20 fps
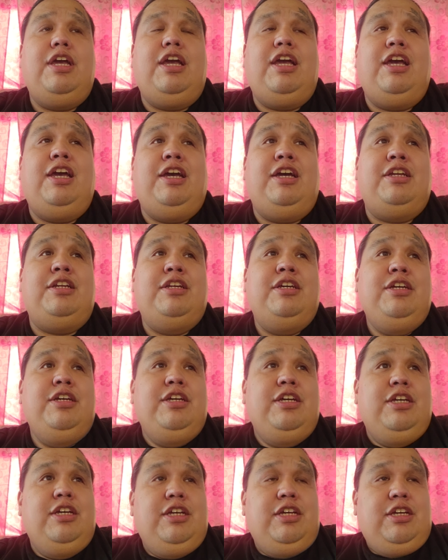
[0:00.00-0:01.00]
And
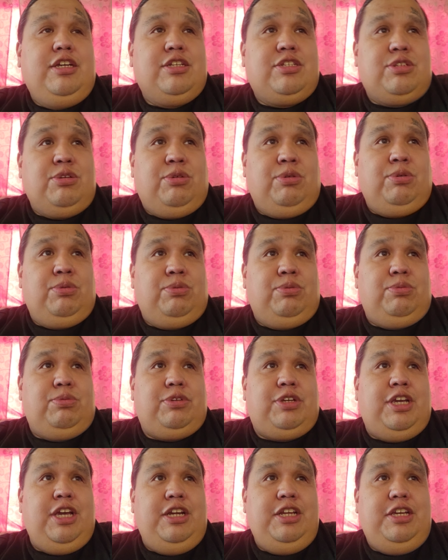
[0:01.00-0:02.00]
so
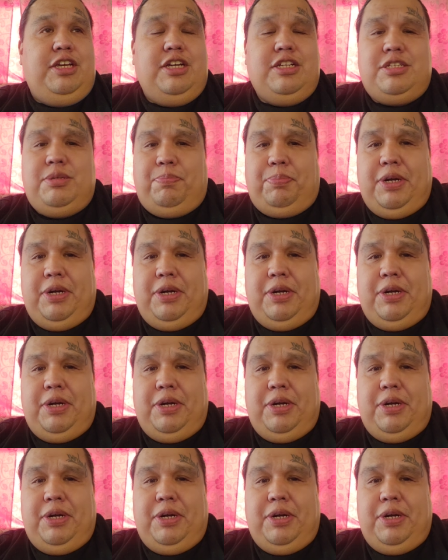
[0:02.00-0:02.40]
Kenny gets a